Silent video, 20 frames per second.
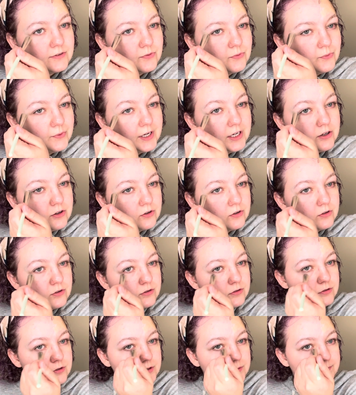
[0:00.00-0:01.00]

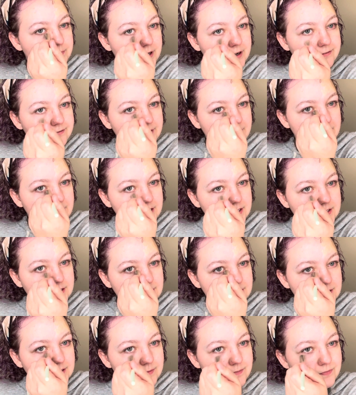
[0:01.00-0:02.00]
wrinkles,
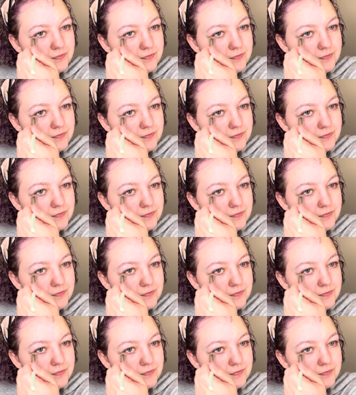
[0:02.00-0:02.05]
puffiness.